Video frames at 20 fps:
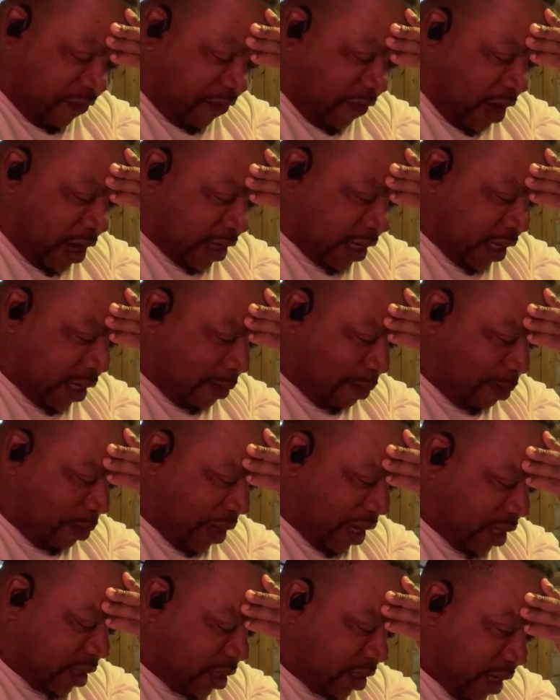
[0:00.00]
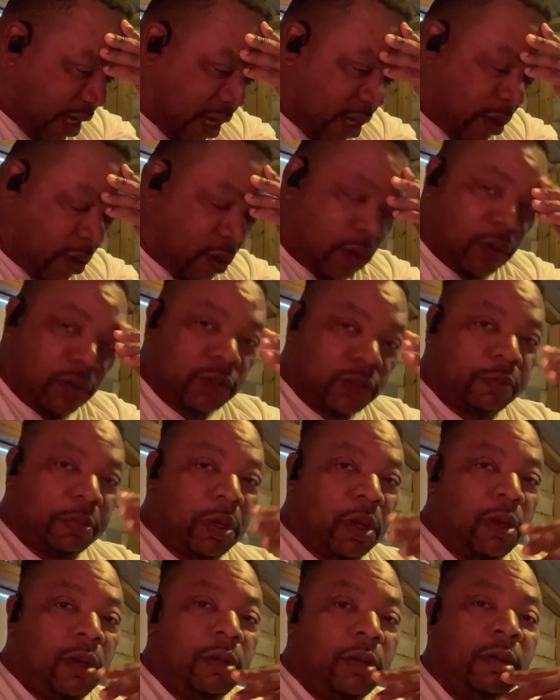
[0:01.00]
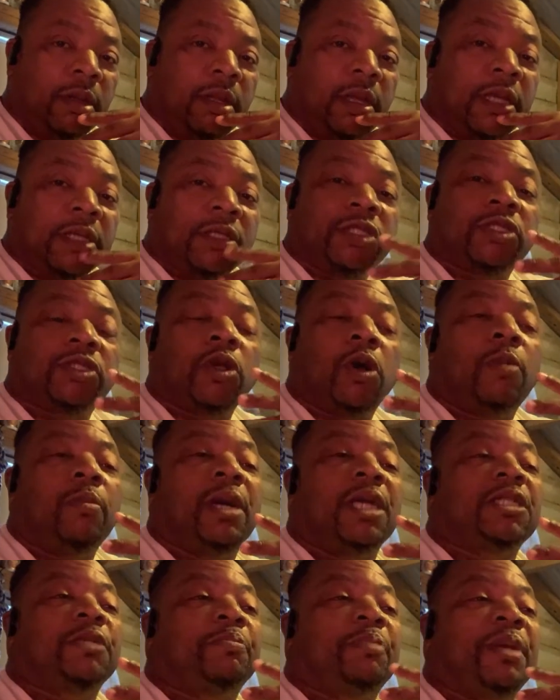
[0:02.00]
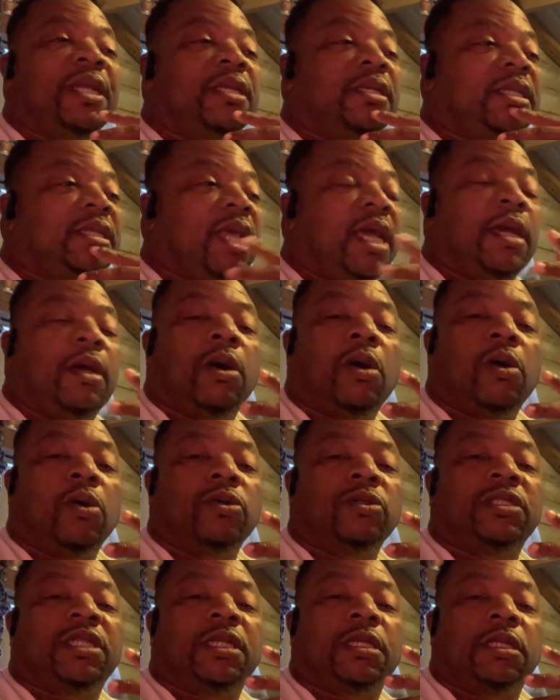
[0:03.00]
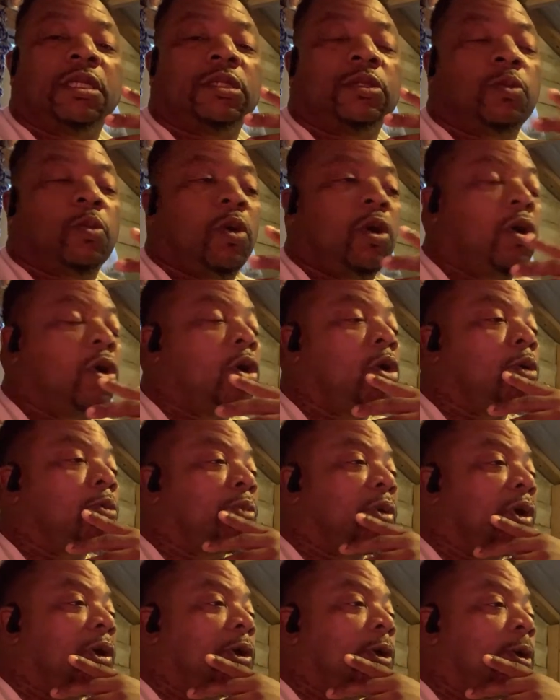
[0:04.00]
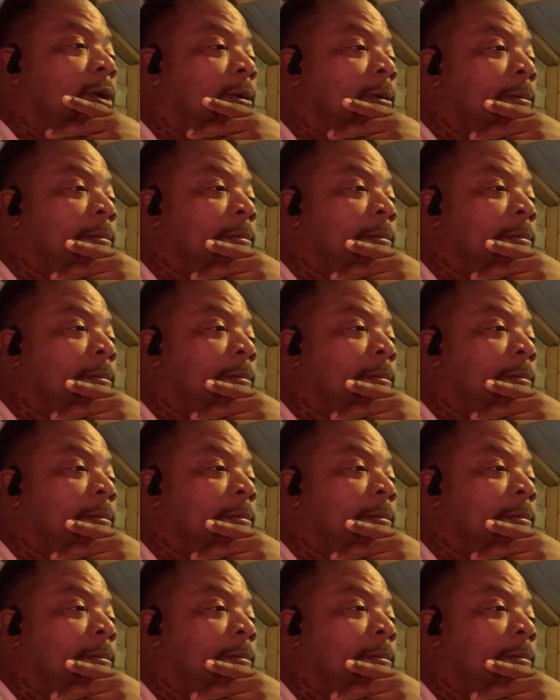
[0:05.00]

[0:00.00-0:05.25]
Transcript: Fucking pendejos, bro. There's so much pendejos in this world, bro.